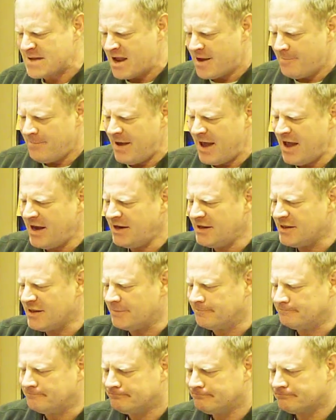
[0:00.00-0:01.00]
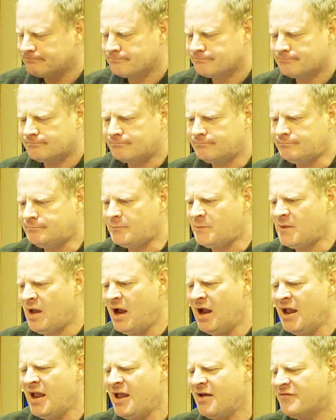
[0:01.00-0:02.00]
Padding them.
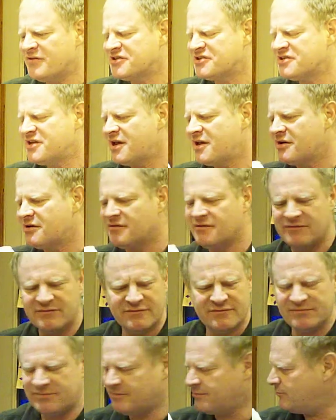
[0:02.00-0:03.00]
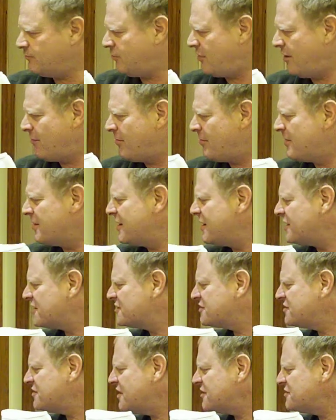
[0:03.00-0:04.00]
I have a set of probably
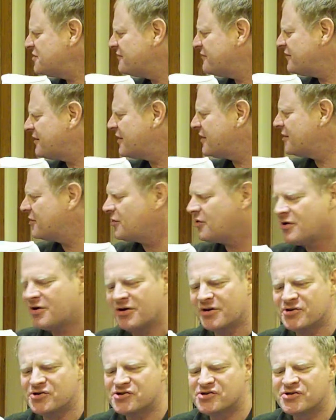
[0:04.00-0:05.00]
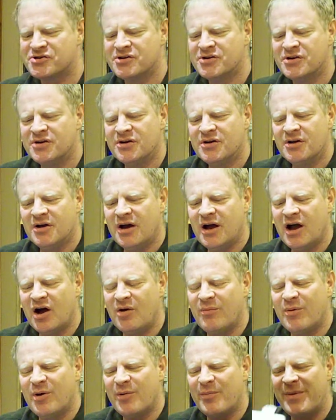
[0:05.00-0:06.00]
excessively large
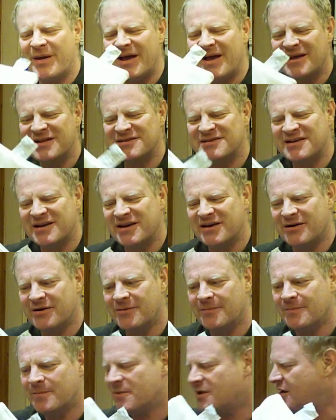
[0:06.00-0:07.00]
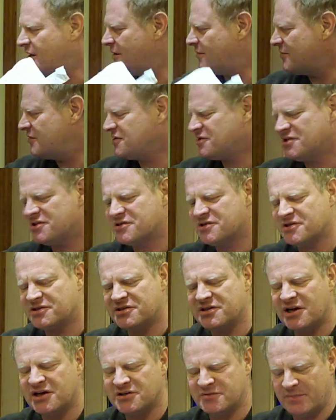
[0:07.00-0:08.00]
elbow pads here. This is a
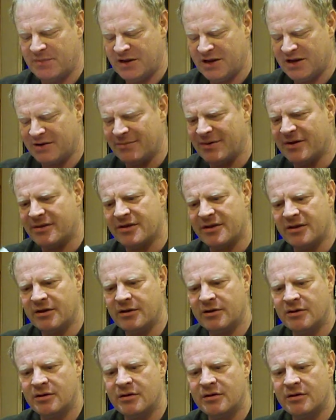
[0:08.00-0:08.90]
size medium, I think.